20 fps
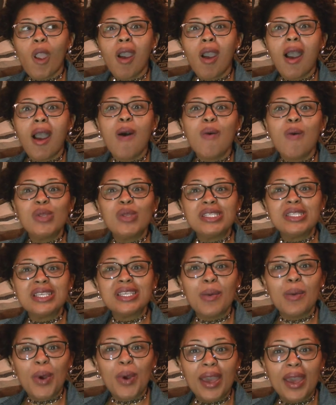I went to
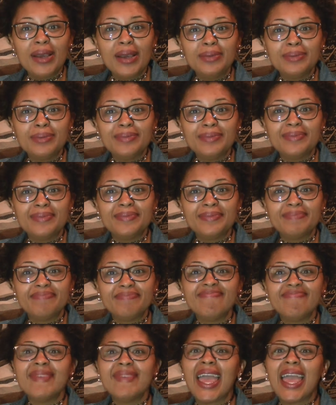Subway
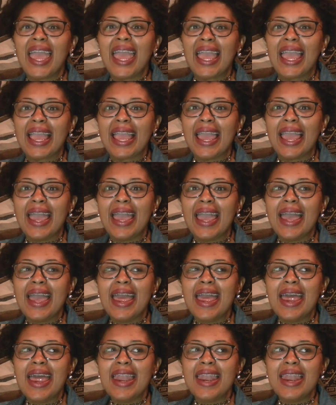
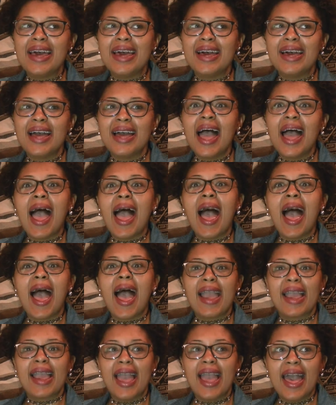and
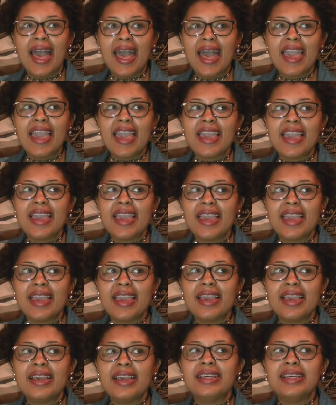I got
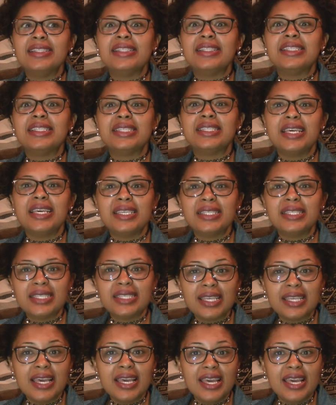a
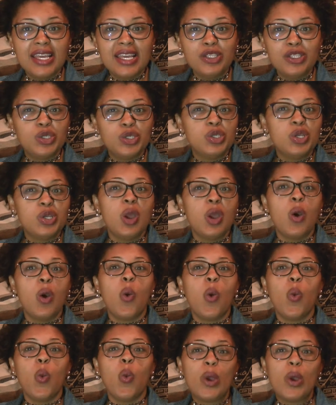6-inch
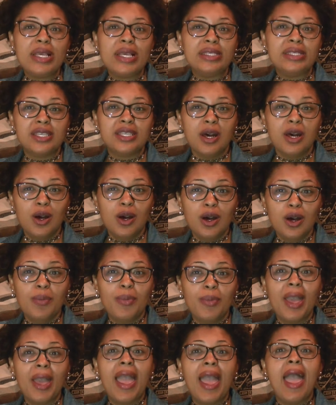wheat
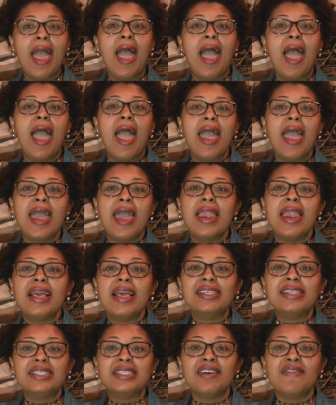sub, and
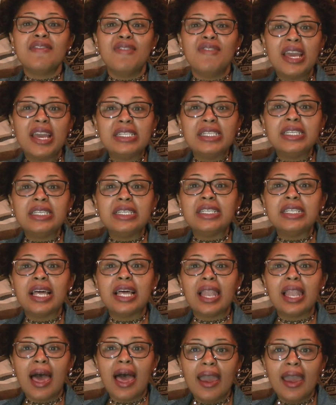it's the Veggie
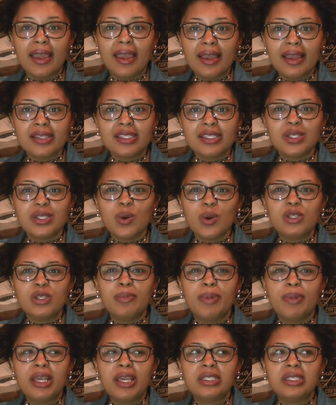Delight. So it's
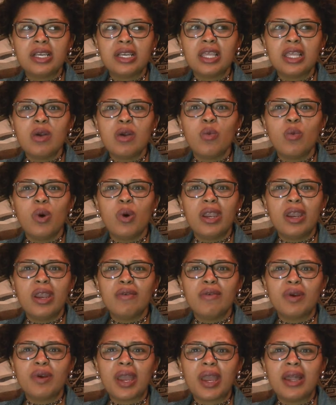basically
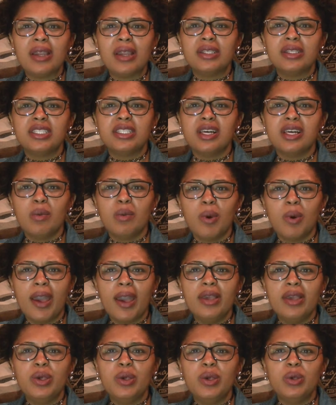whatever kind of
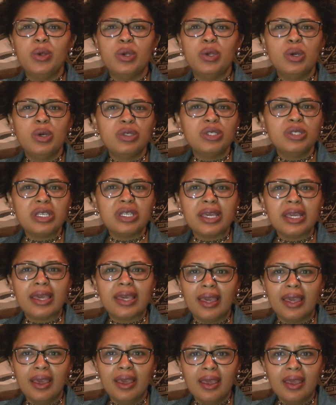Subway you usually
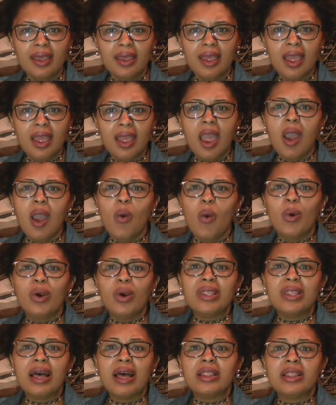get
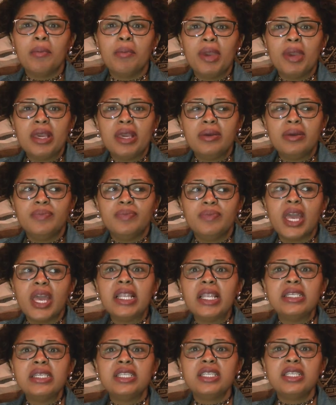without the meat.
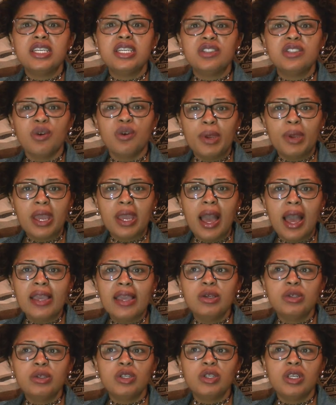At least it is for me. I
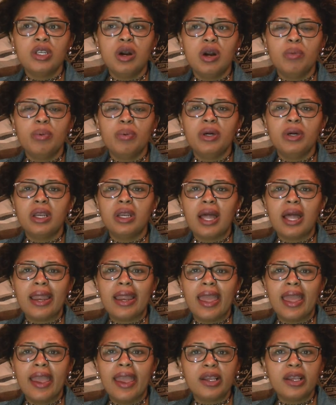usually don't put a lot
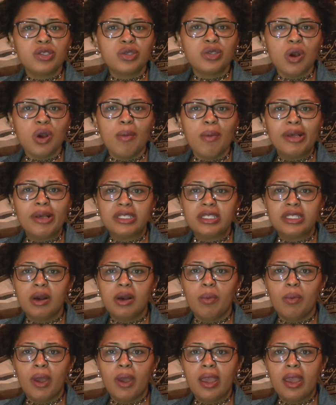of extra on my
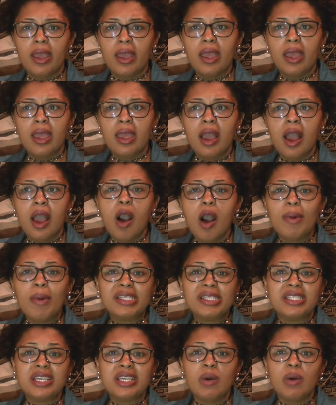Subway, on my
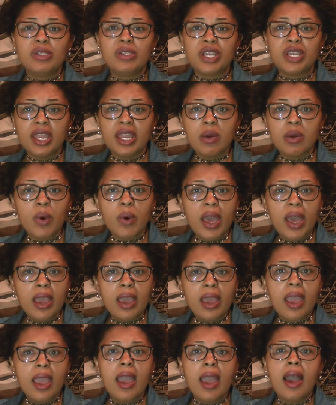sandwich
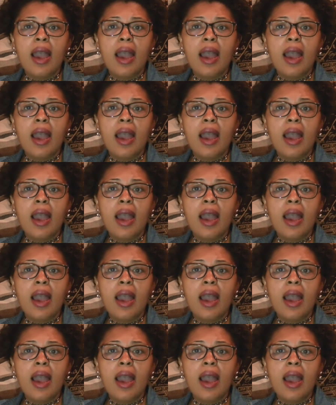anyway.